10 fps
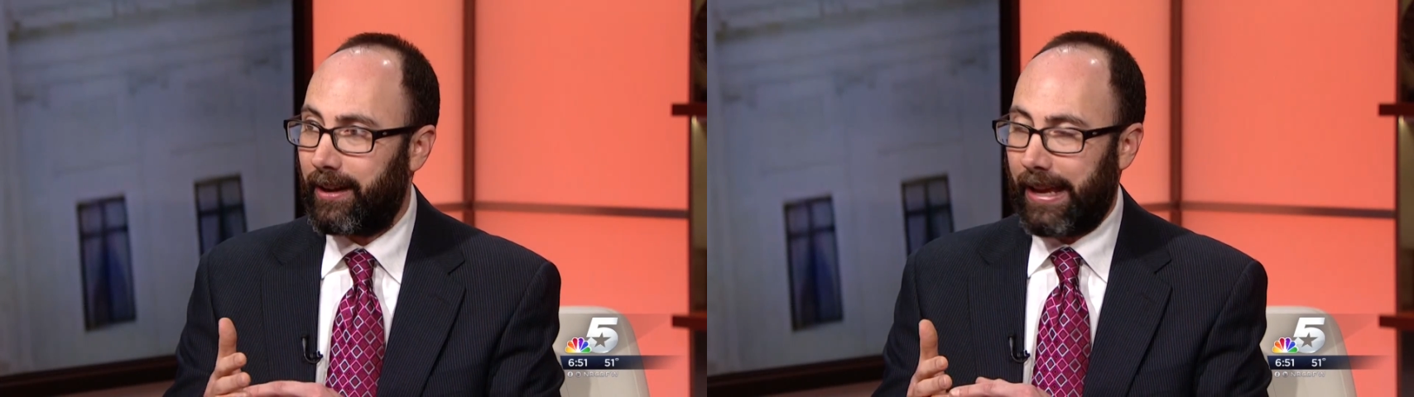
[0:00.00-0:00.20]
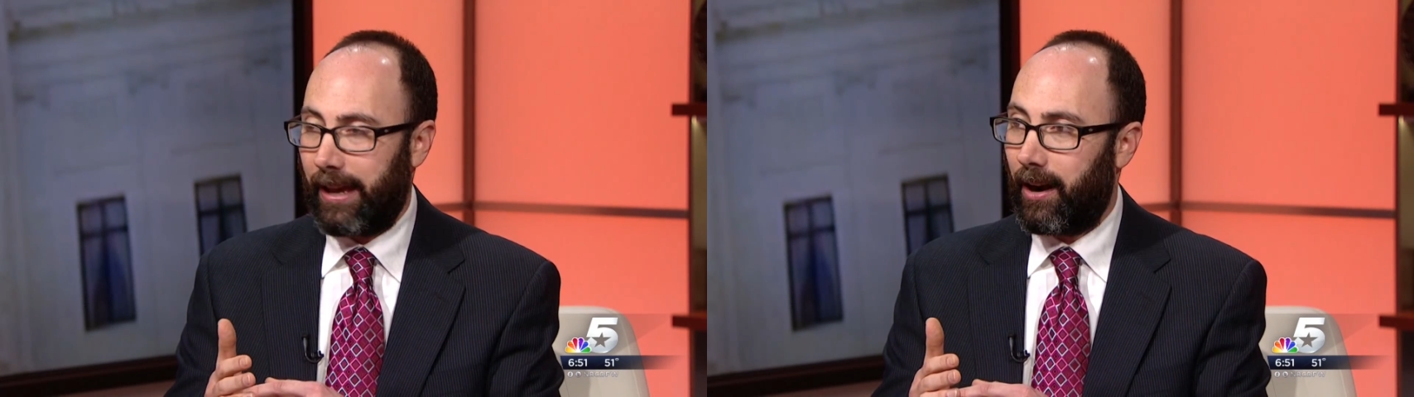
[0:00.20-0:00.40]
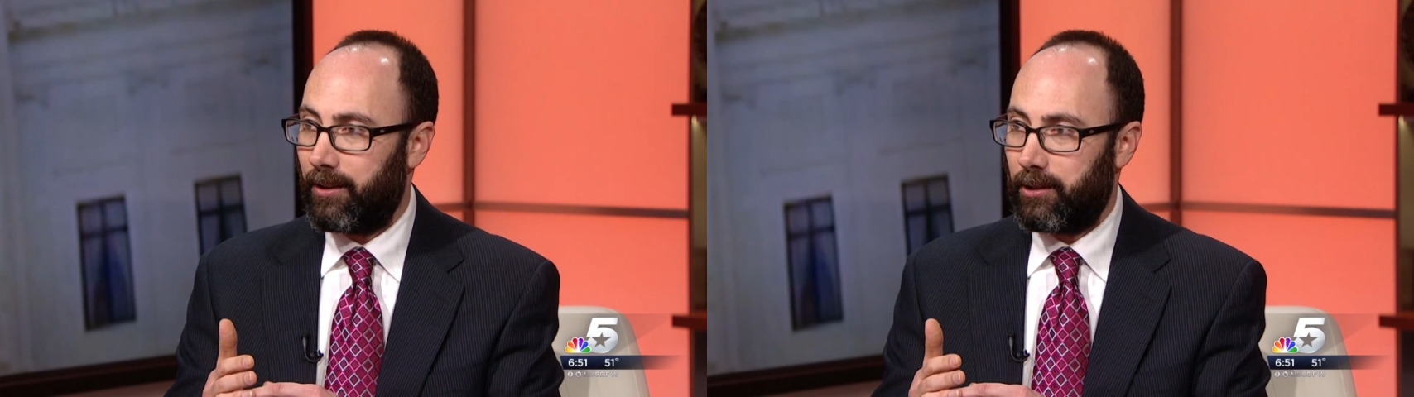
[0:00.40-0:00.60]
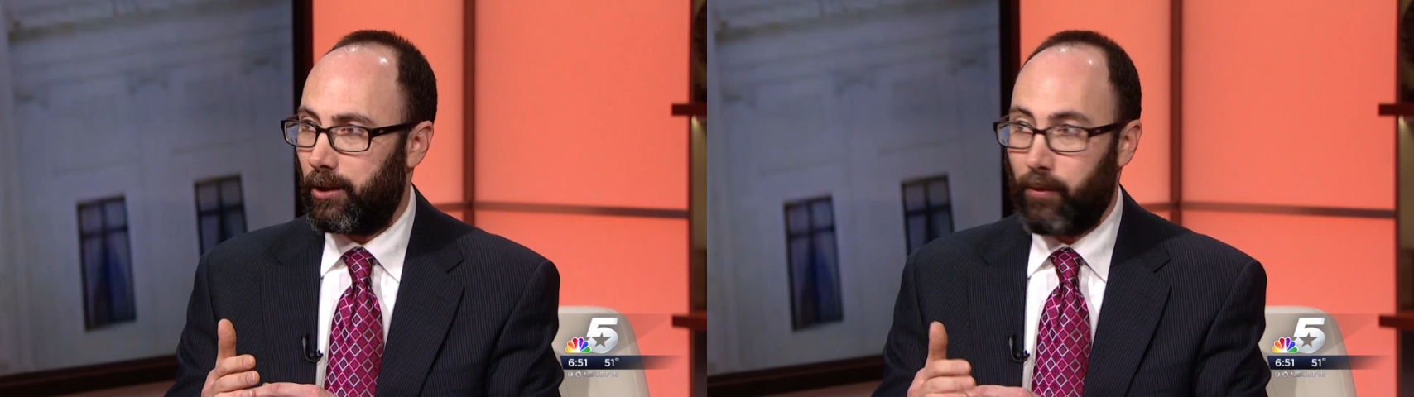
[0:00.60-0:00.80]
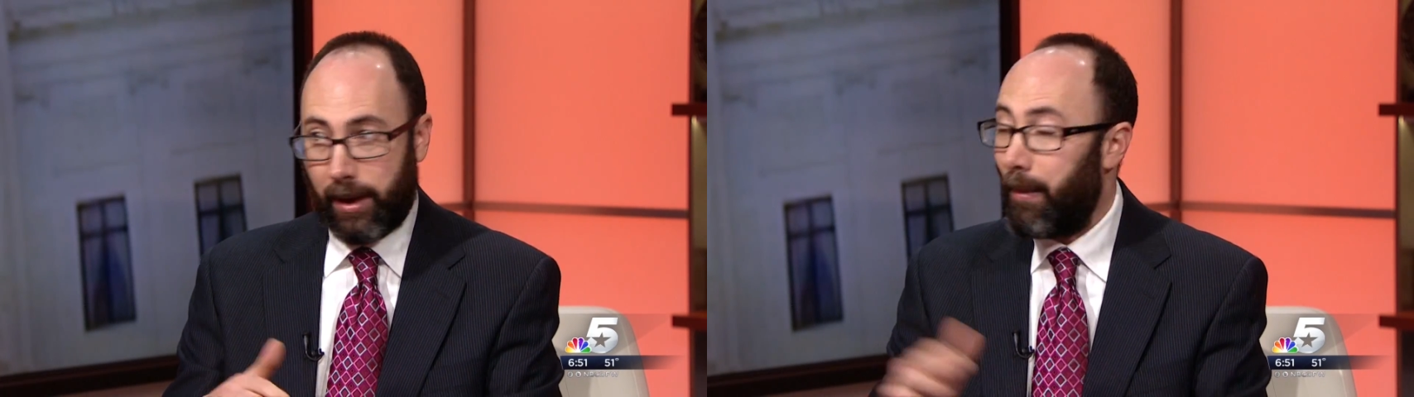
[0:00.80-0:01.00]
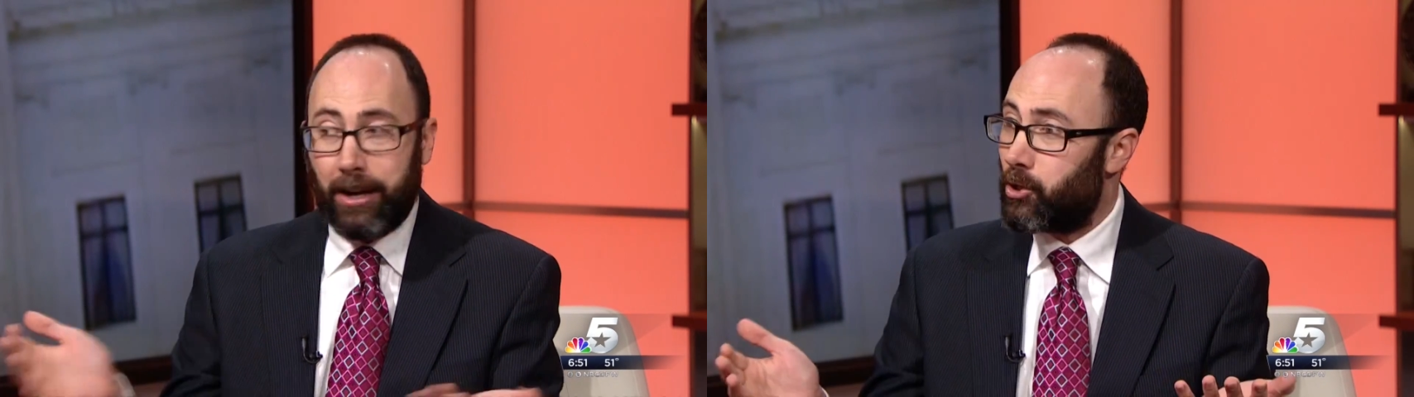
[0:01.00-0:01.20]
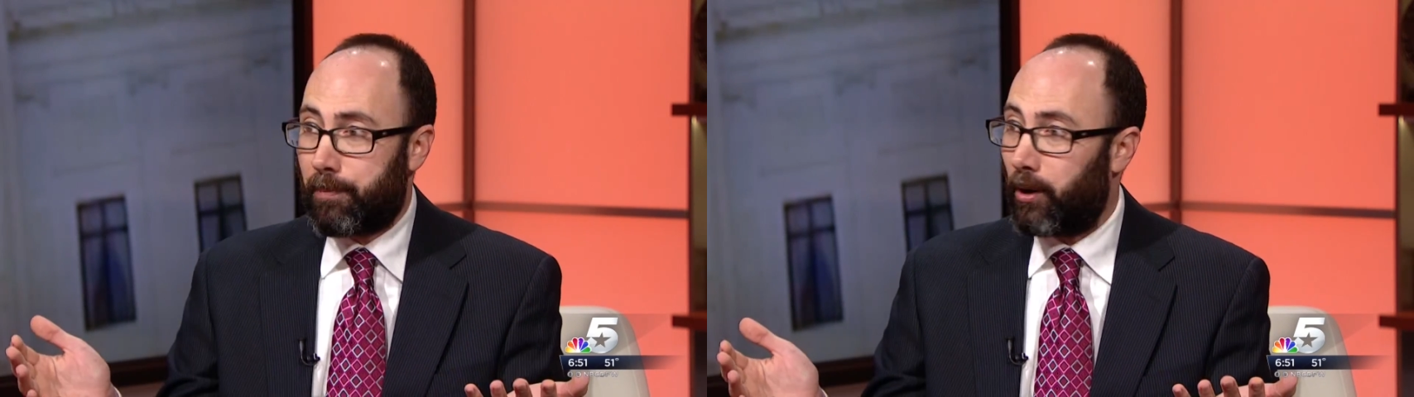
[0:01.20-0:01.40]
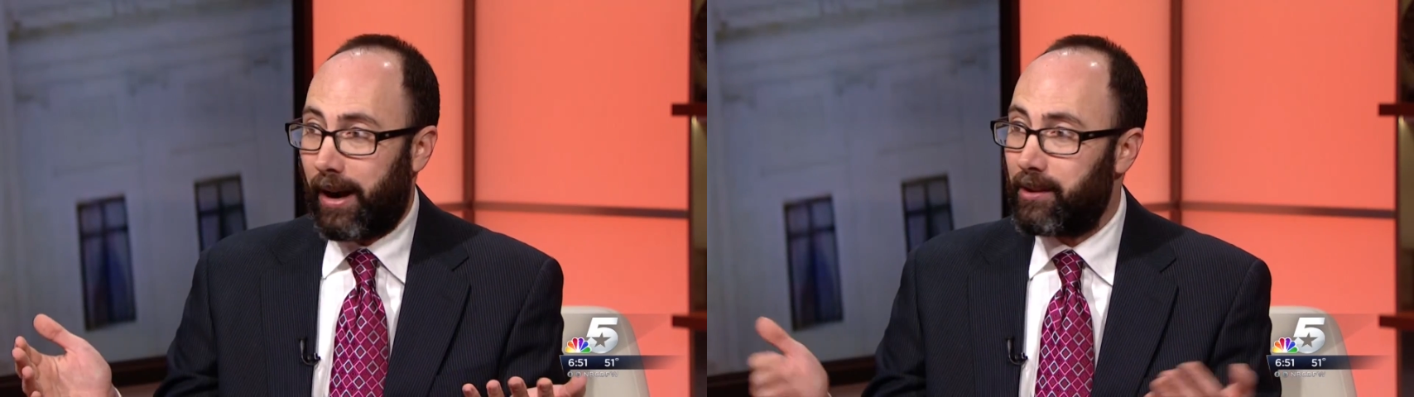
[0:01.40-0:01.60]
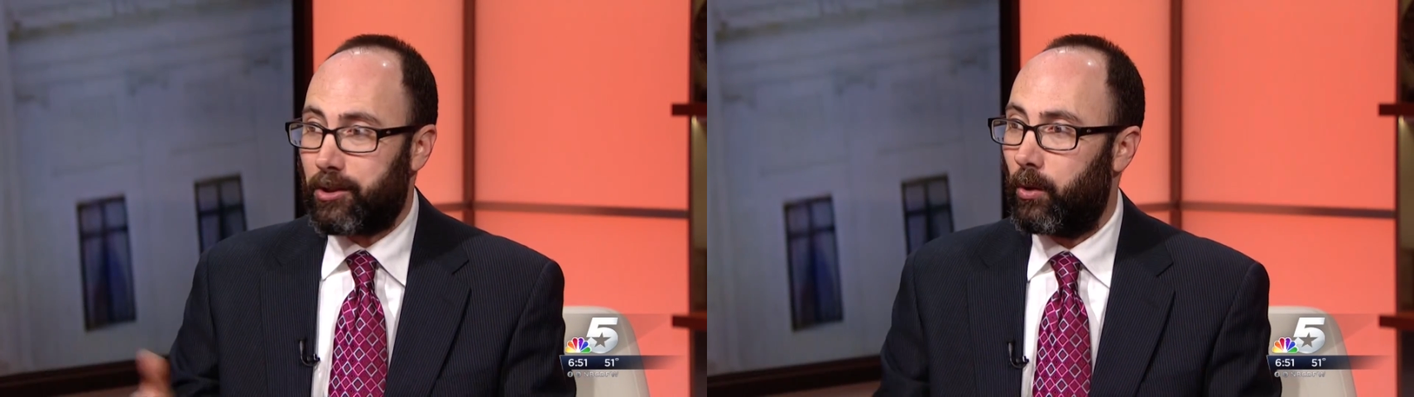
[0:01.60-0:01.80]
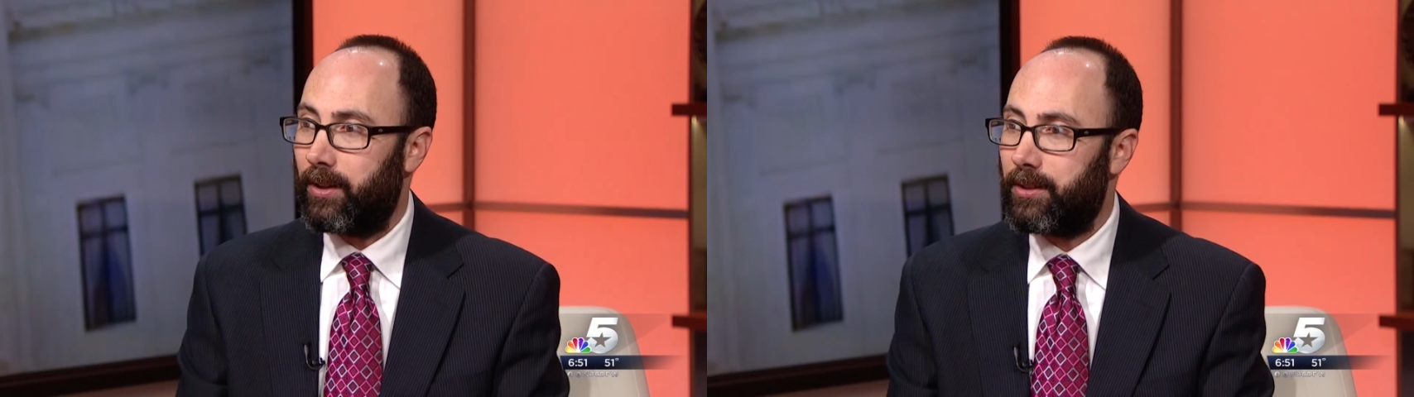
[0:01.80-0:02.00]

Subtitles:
and cannot do. They might just put an end to it.